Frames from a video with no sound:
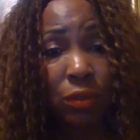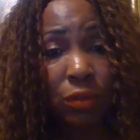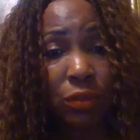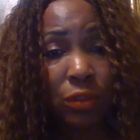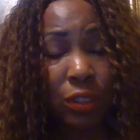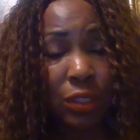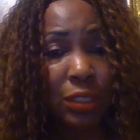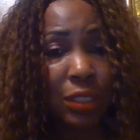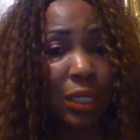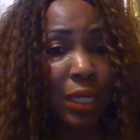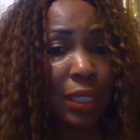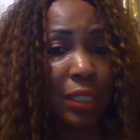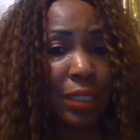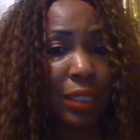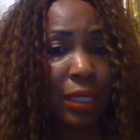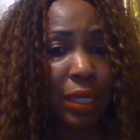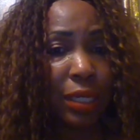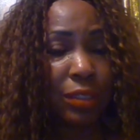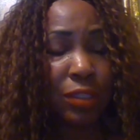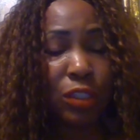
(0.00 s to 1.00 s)
just like
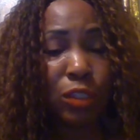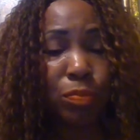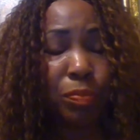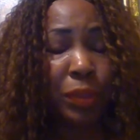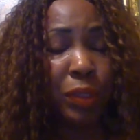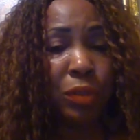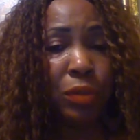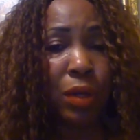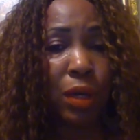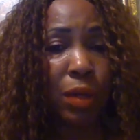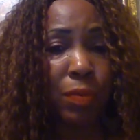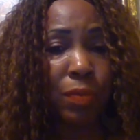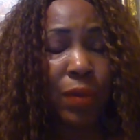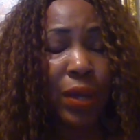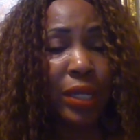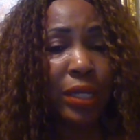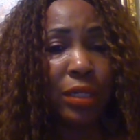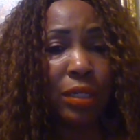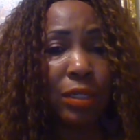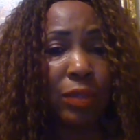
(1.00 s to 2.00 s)
that, just blow up
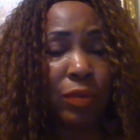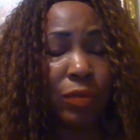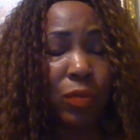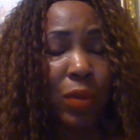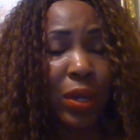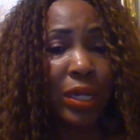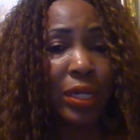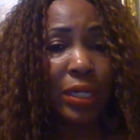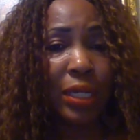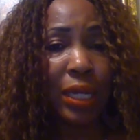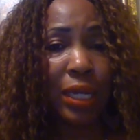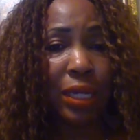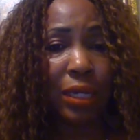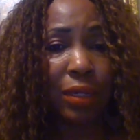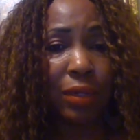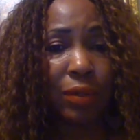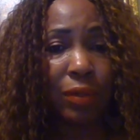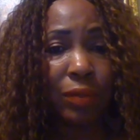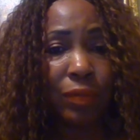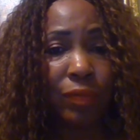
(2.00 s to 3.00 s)
right in the
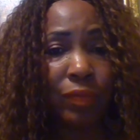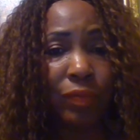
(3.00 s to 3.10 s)
air.